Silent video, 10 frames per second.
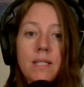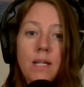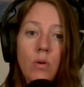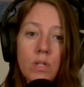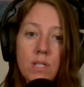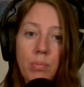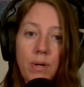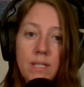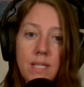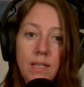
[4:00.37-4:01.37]
or
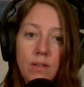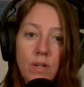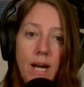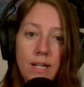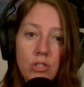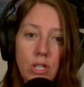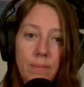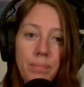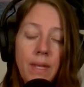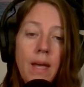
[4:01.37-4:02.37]
suppressing the reaction.
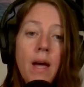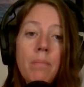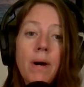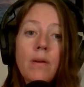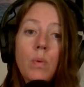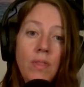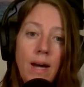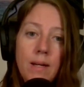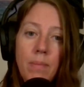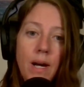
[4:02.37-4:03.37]
But with
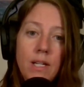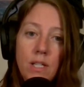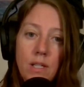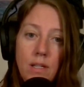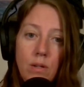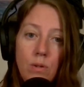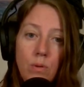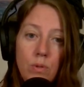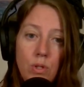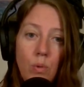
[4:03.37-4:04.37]
that in mind,
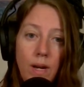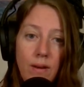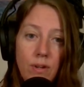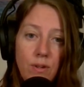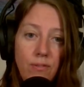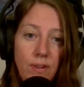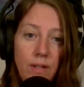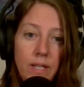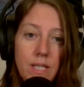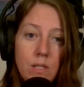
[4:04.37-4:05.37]
you do whatever you
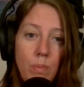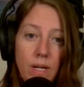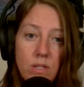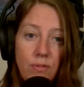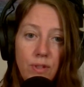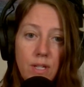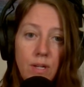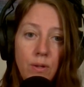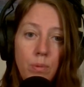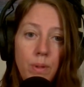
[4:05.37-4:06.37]
feel is best for
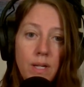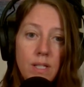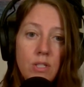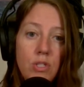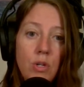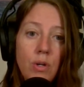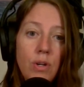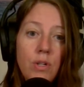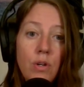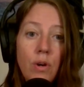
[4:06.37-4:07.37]
you because
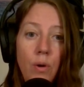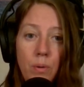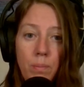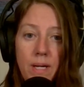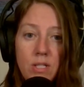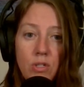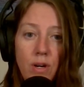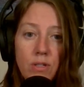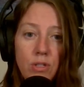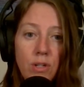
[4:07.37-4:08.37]
you're your own best
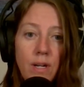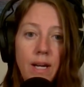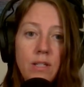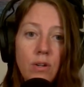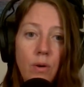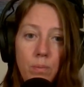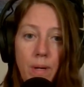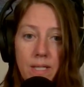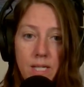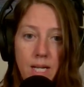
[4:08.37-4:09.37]
doctor and your own
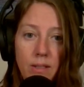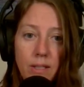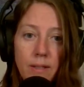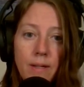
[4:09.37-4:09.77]
best healer.